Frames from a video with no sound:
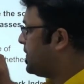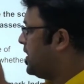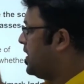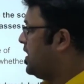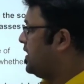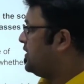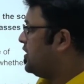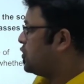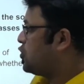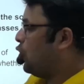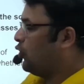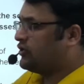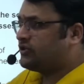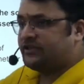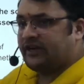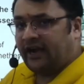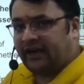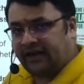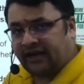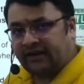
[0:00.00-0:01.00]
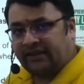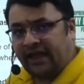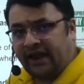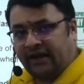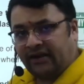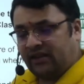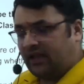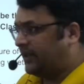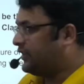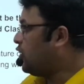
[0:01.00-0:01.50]
The court stated
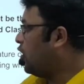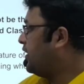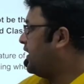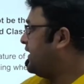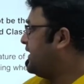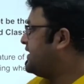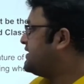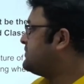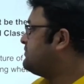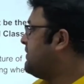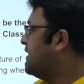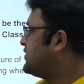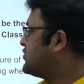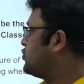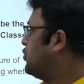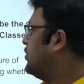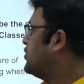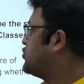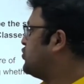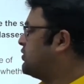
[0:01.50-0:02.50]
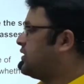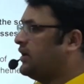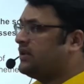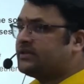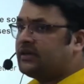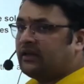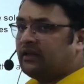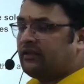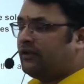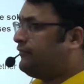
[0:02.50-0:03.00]
that the authorities must also
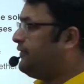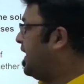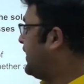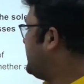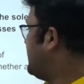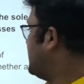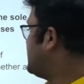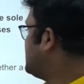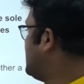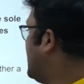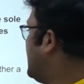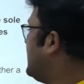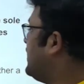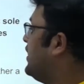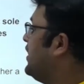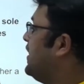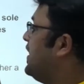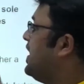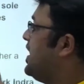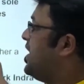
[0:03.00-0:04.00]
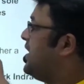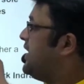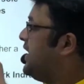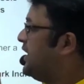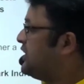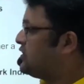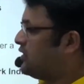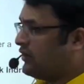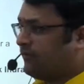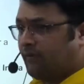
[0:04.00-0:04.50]
consider the factors like
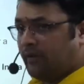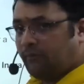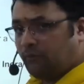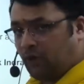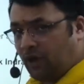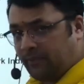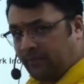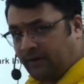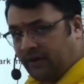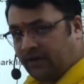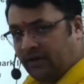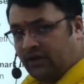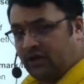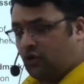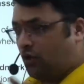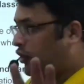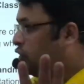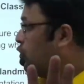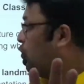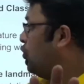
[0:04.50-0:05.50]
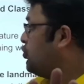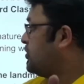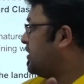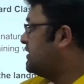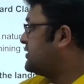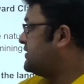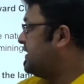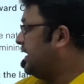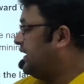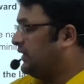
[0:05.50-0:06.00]
nature of employment, your social
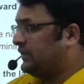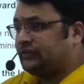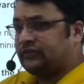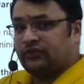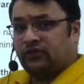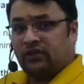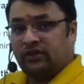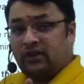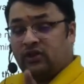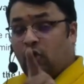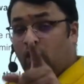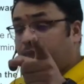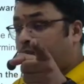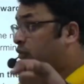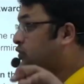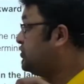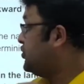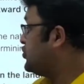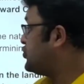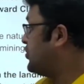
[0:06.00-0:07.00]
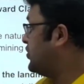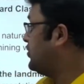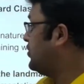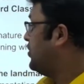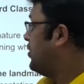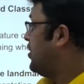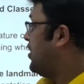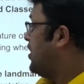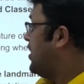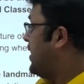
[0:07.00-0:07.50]
status, your position
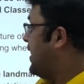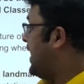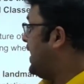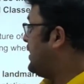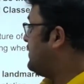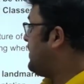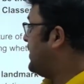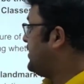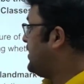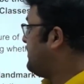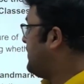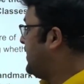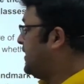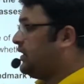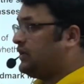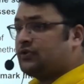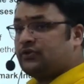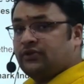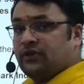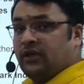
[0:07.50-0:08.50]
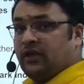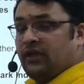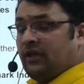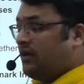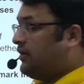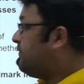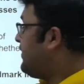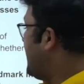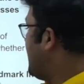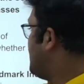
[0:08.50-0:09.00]
held by the parents,
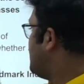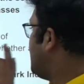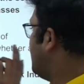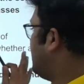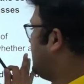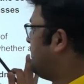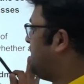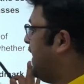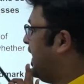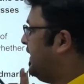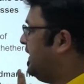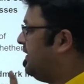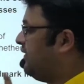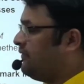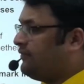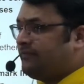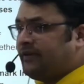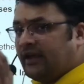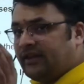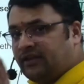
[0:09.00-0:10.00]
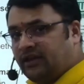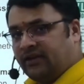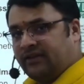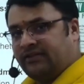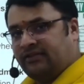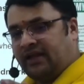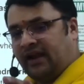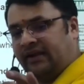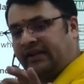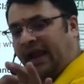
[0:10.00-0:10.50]
while determining whether
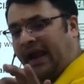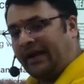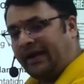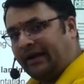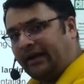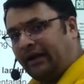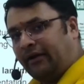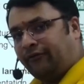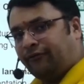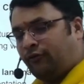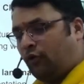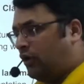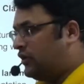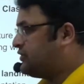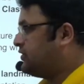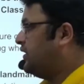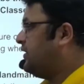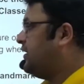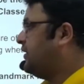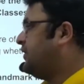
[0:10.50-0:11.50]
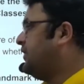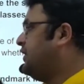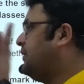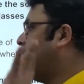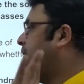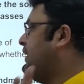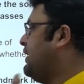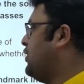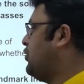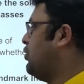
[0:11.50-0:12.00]
that candidate falls under
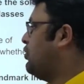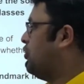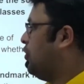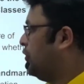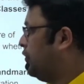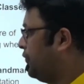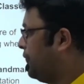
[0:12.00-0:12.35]
creamy layer or not.